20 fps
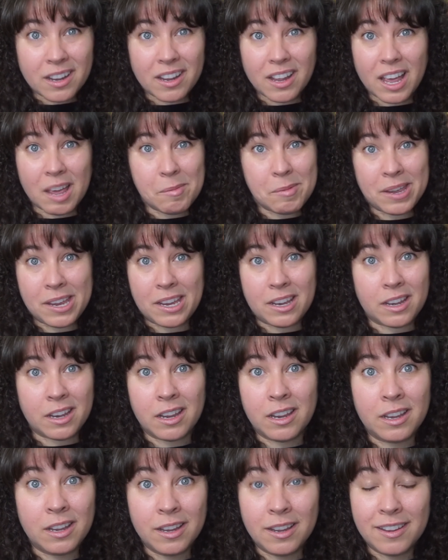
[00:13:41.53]
I mean,
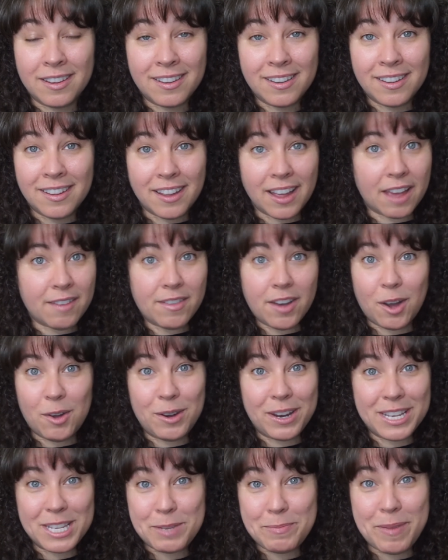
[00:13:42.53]
I've
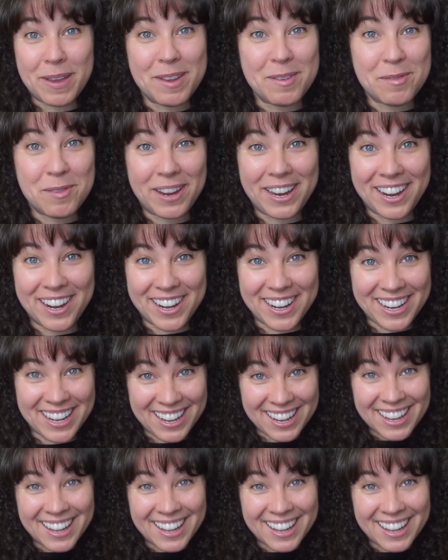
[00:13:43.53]
always been weird.